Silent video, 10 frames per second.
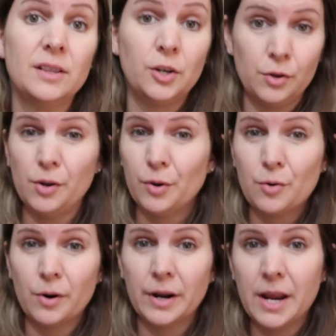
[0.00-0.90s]
Little
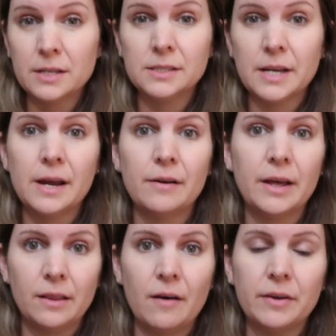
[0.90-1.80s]
Unicorn, hands down.
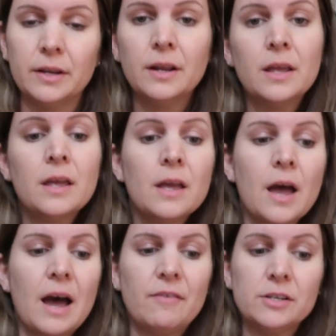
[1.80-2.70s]
I love it.
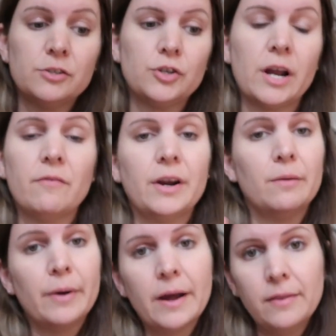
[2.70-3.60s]
I've also tried a
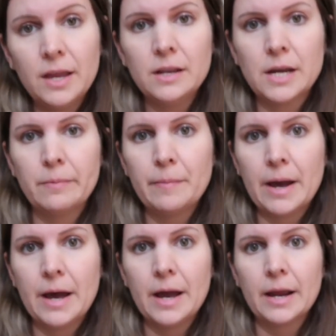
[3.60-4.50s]
Vera Bradley diaper
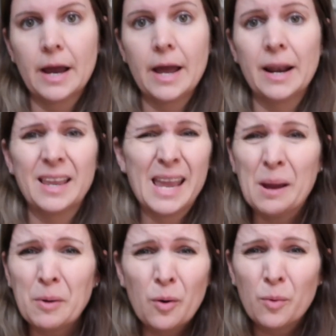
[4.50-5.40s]
bag. I had a
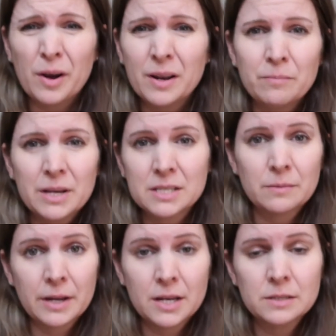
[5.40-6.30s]
camo one because
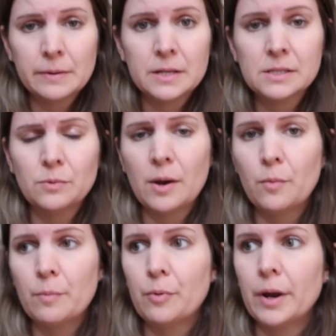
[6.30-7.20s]
of my husband
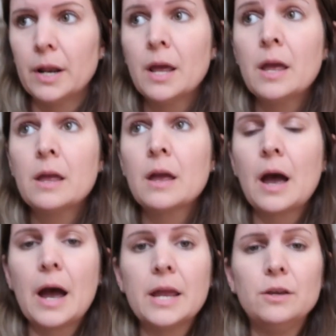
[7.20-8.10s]
at one point.
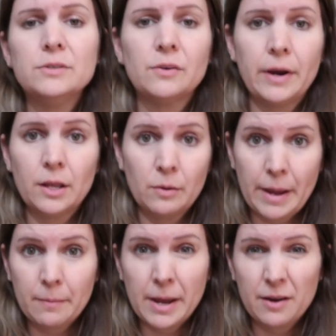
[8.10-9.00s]
I used a regular
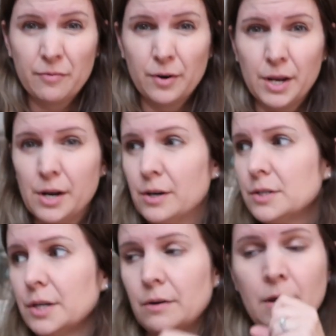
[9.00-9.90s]
backpack for a year or
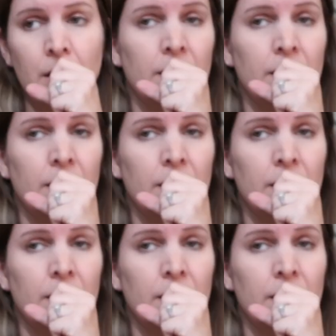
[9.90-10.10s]
so.